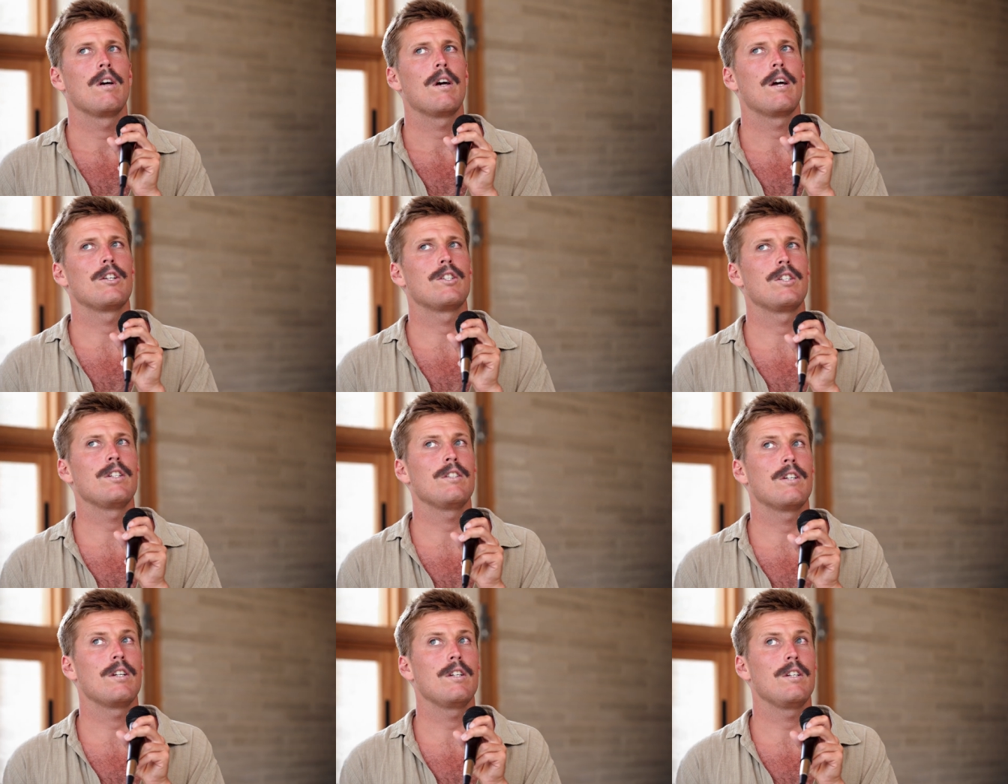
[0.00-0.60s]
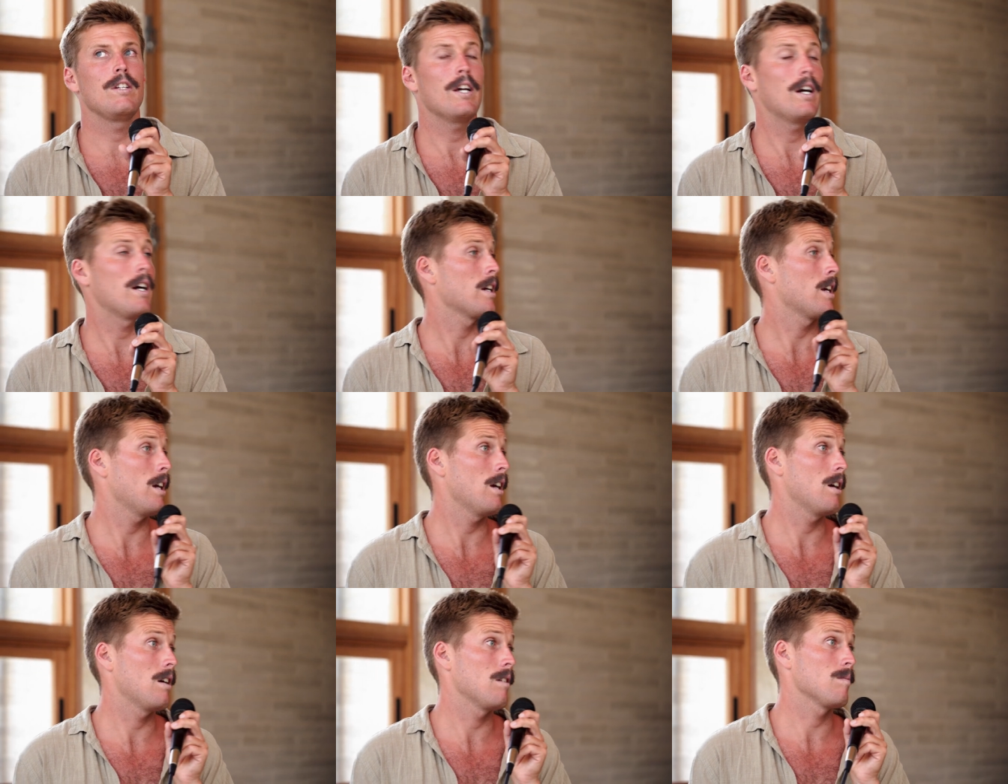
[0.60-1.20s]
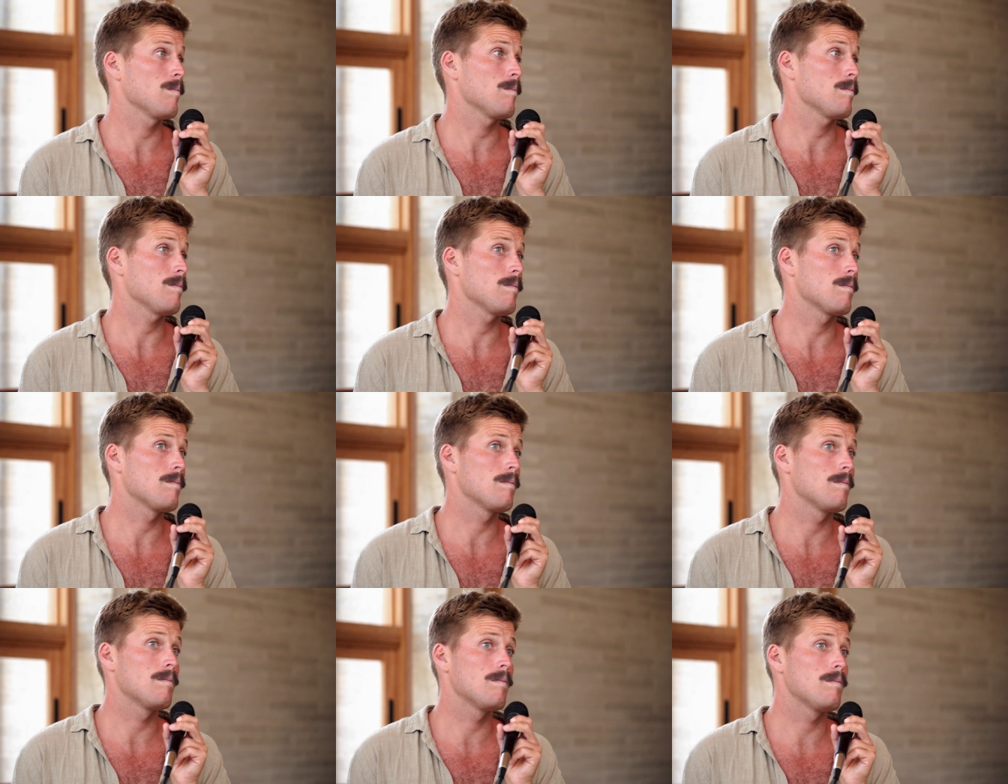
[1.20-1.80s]
And she said, Yeah, I can.
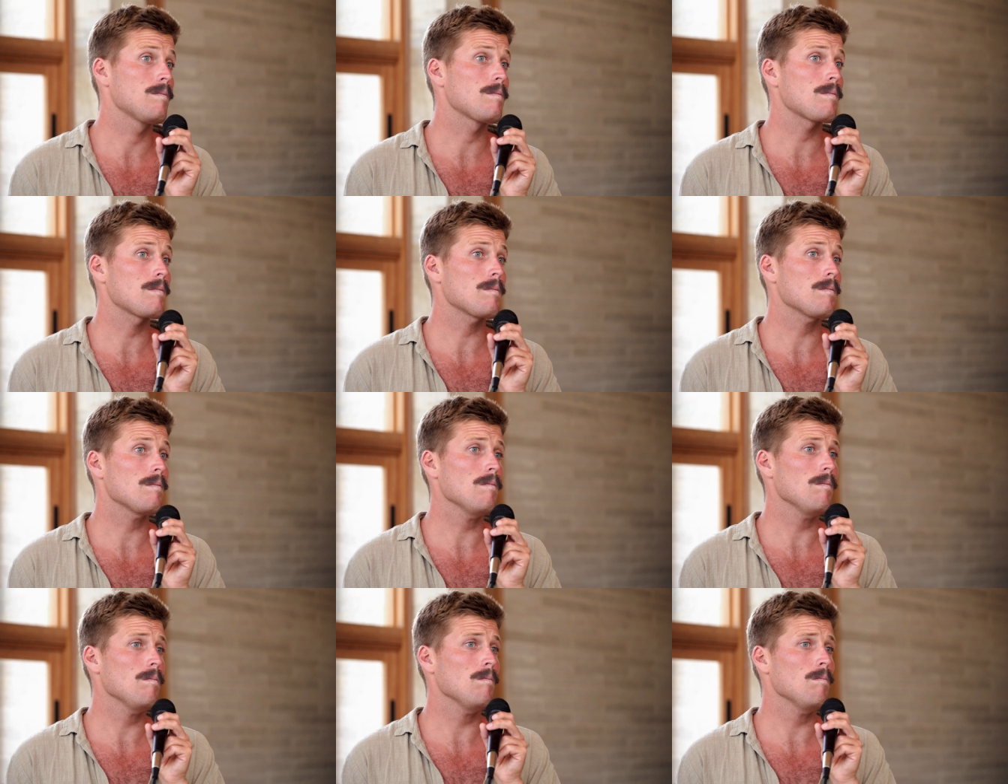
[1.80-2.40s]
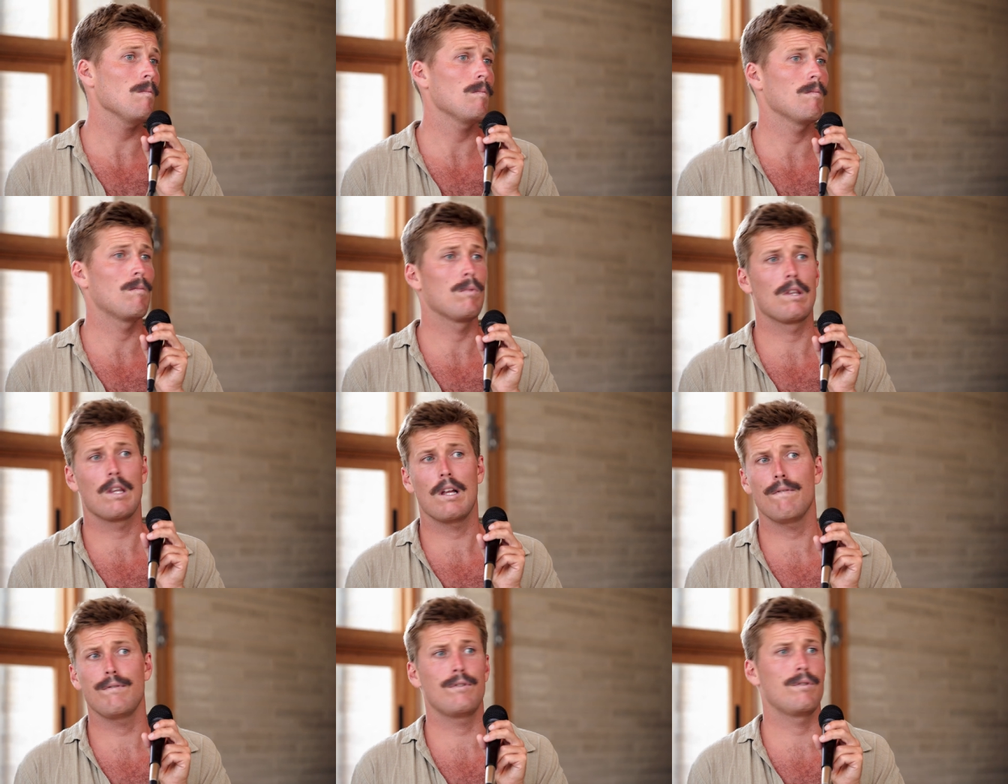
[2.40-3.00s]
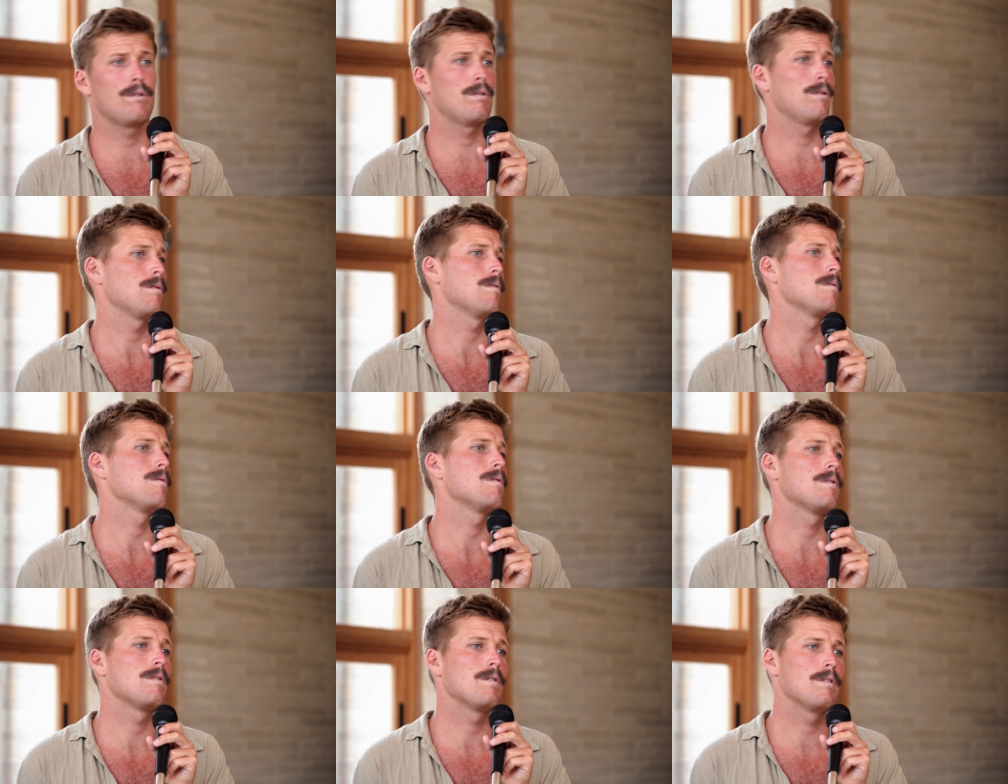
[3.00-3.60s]
Would love to,
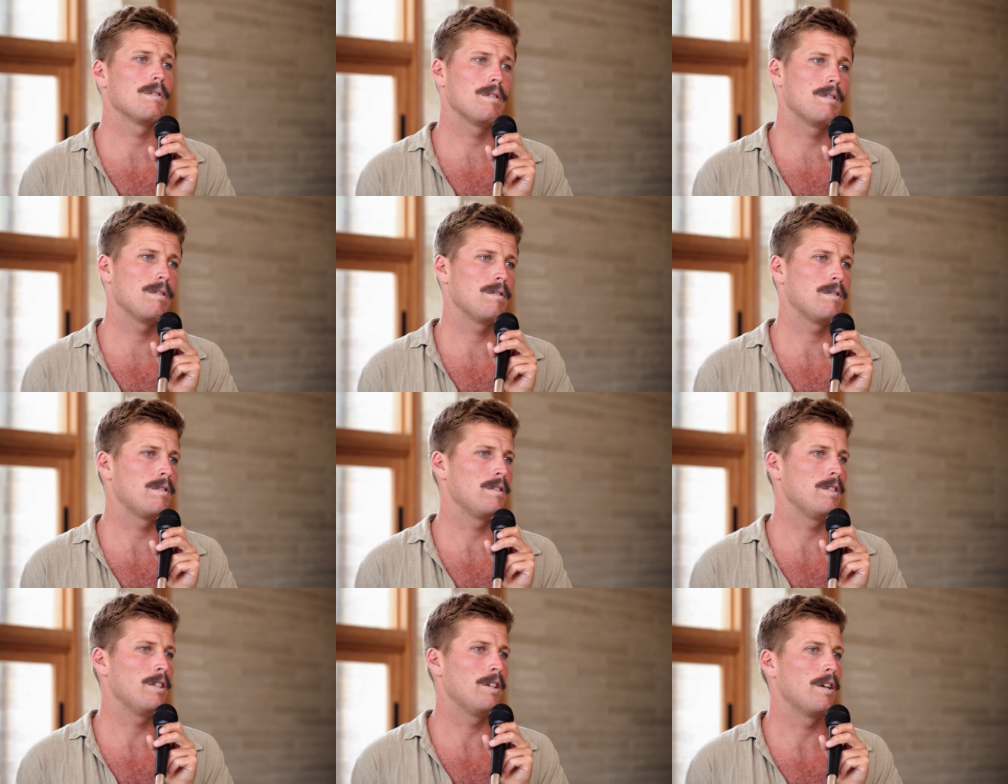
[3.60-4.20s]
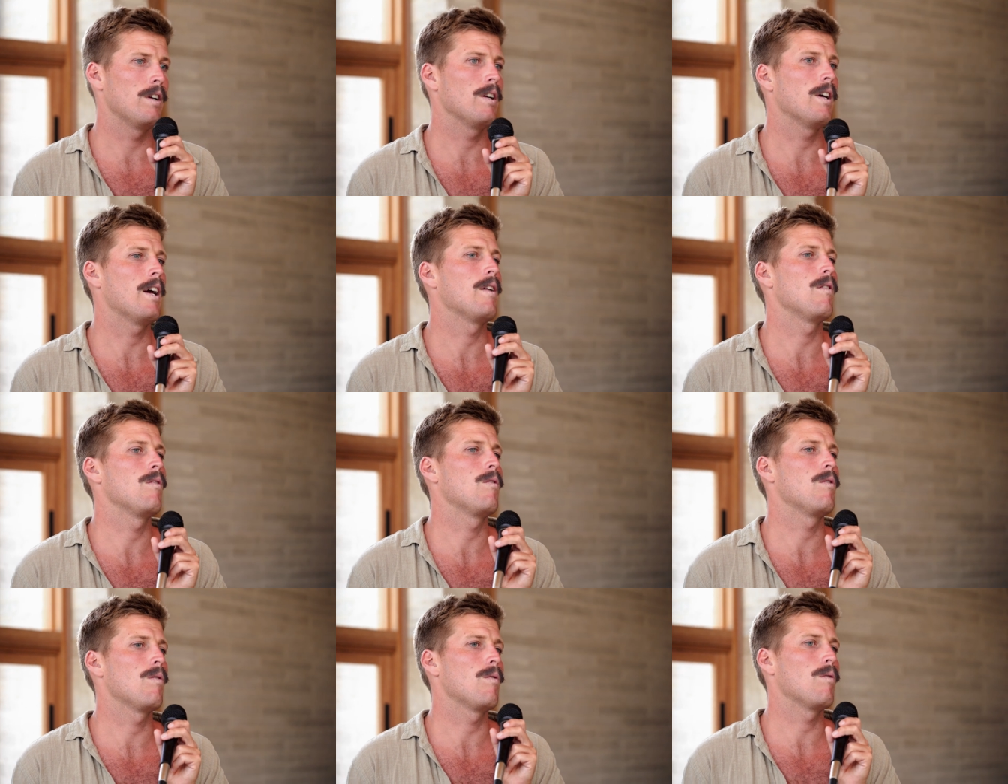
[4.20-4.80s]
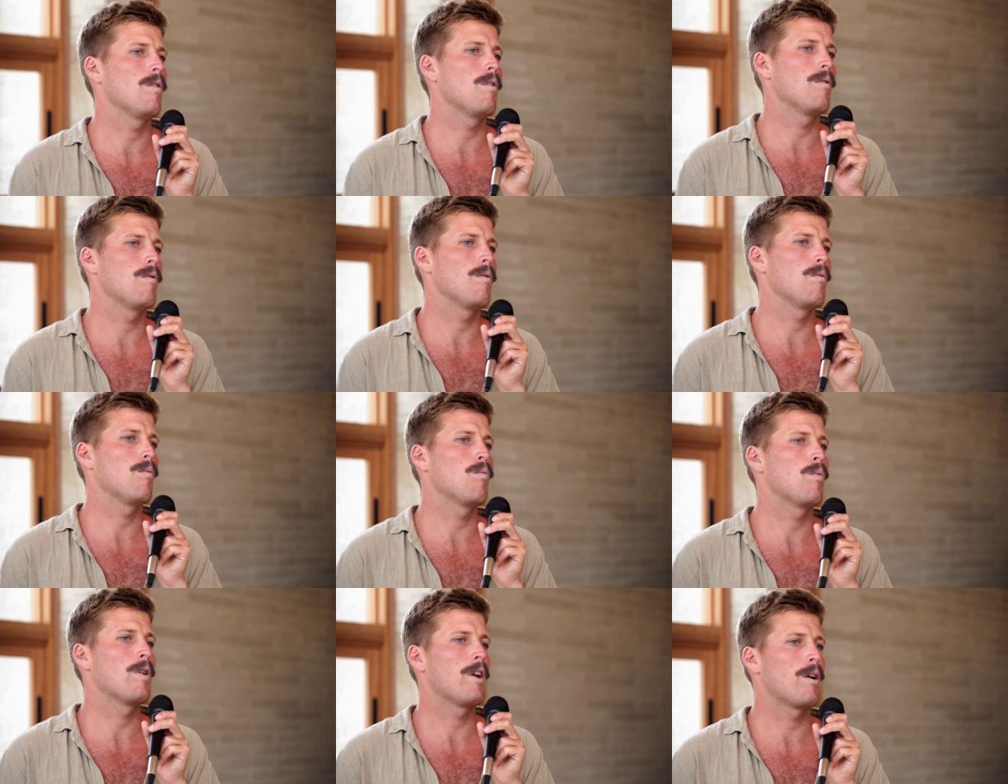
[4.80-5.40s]
you know. And
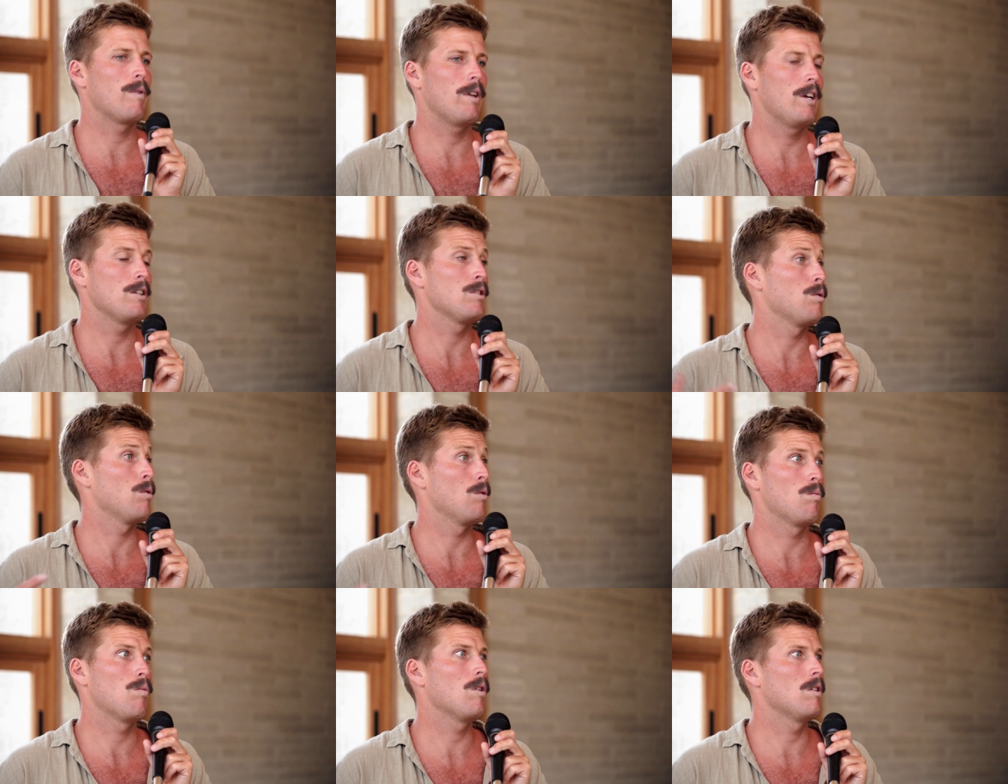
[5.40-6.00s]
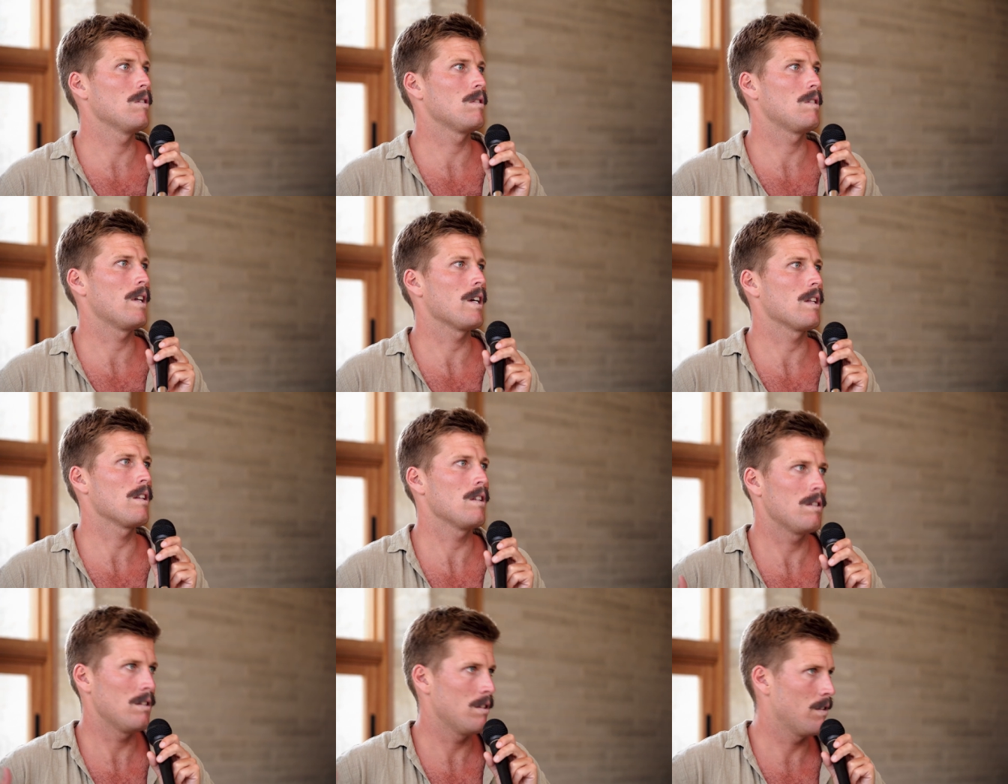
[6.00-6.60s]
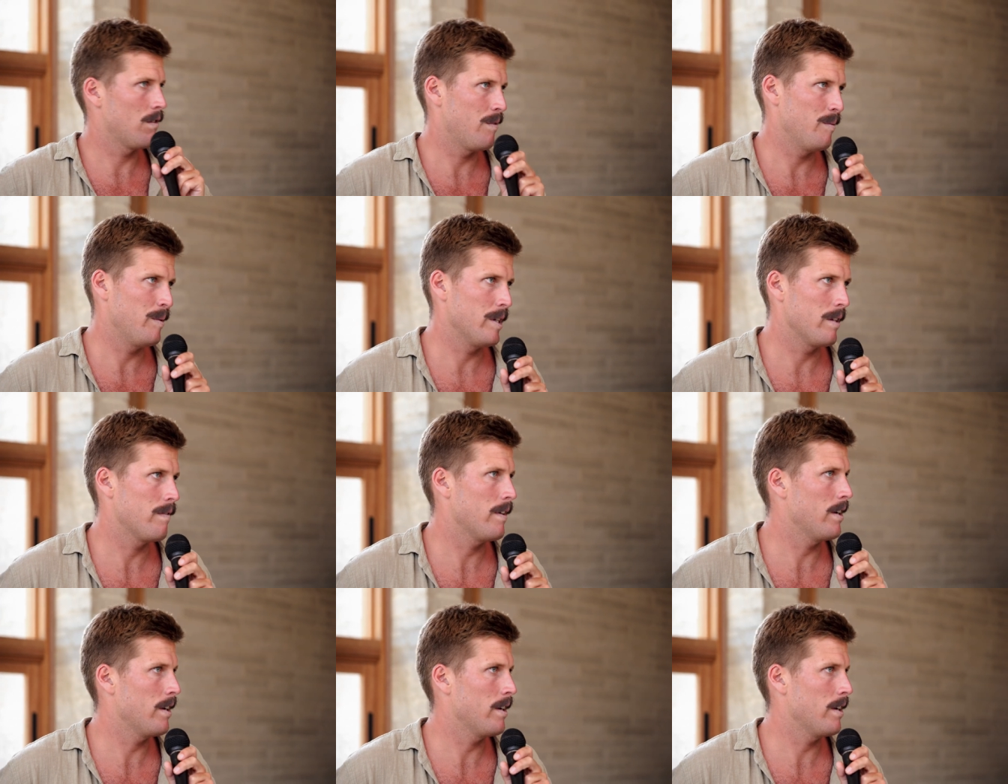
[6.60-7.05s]
when I realized who it was, like this is a familiar